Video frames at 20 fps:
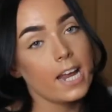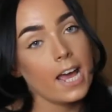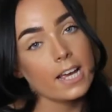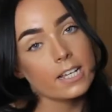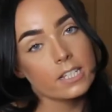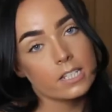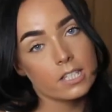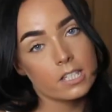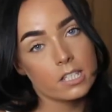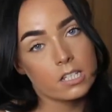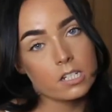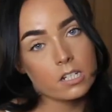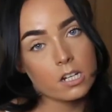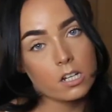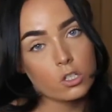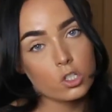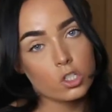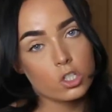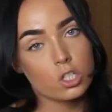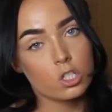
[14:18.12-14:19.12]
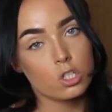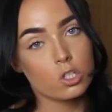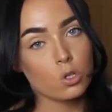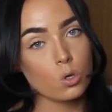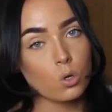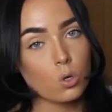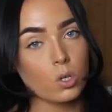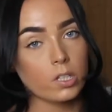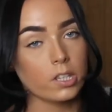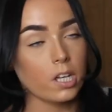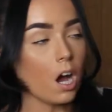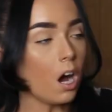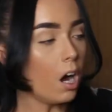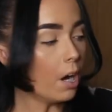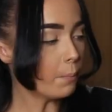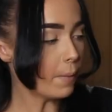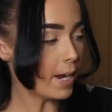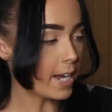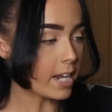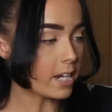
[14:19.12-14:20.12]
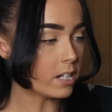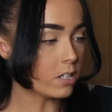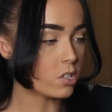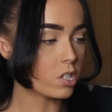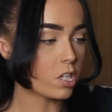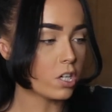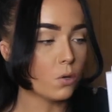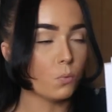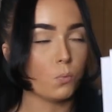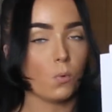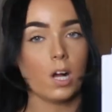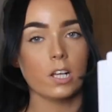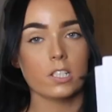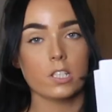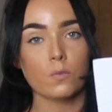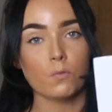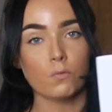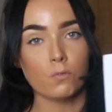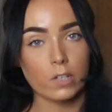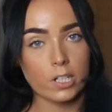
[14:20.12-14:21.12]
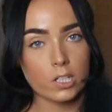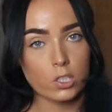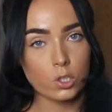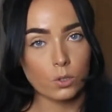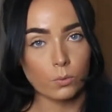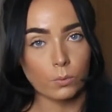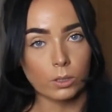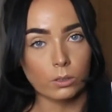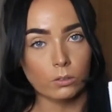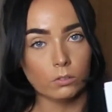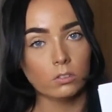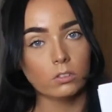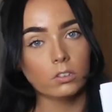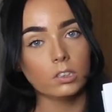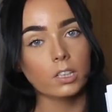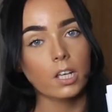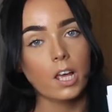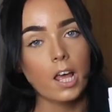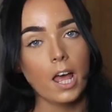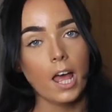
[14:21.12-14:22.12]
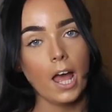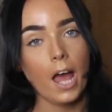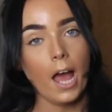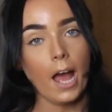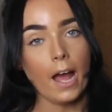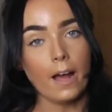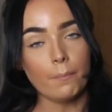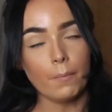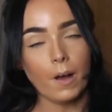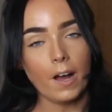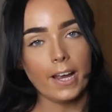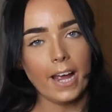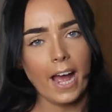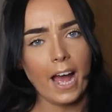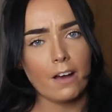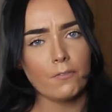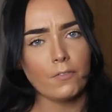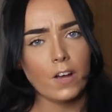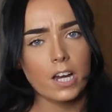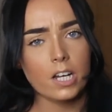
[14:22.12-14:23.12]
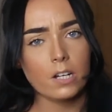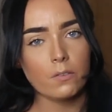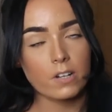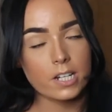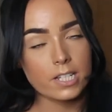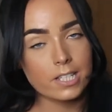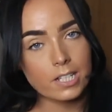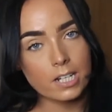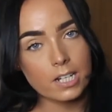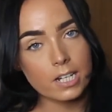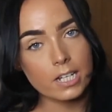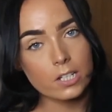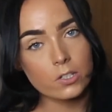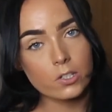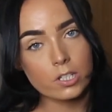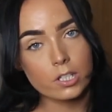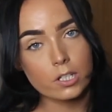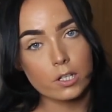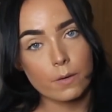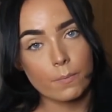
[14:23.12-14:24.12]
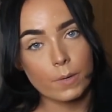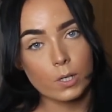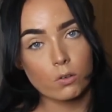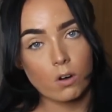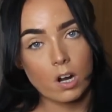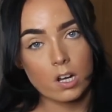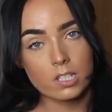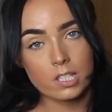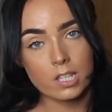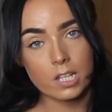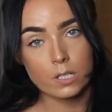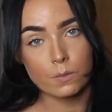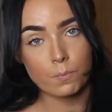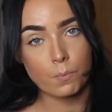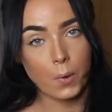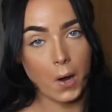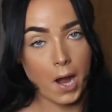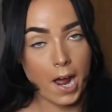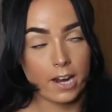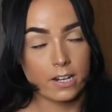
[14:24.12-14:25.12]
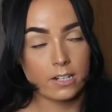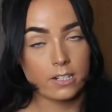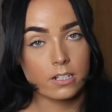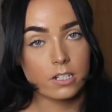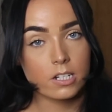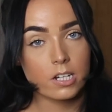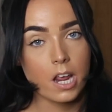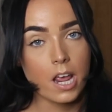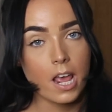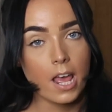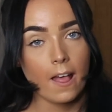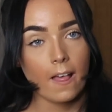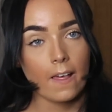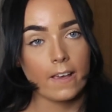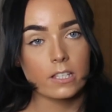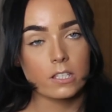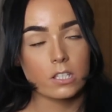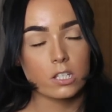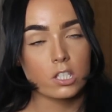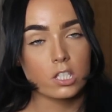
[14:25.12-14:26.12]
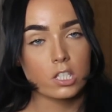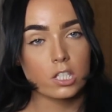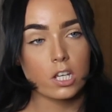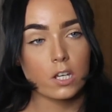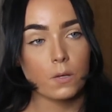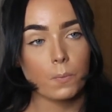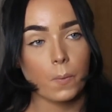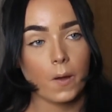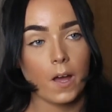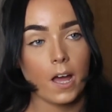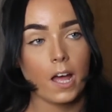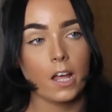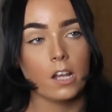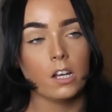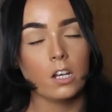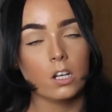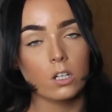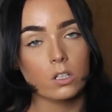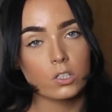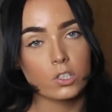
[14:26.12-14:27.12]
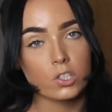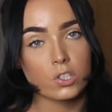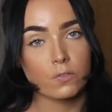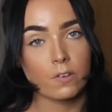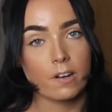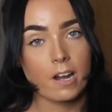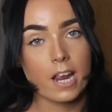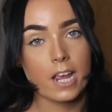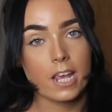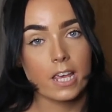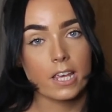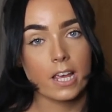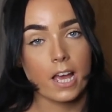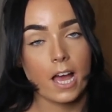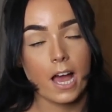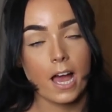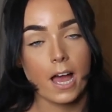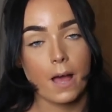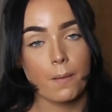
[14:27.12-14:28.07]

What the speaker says: next store that I went into was Rituals. I have only recently just come across this brand. It's a super luxury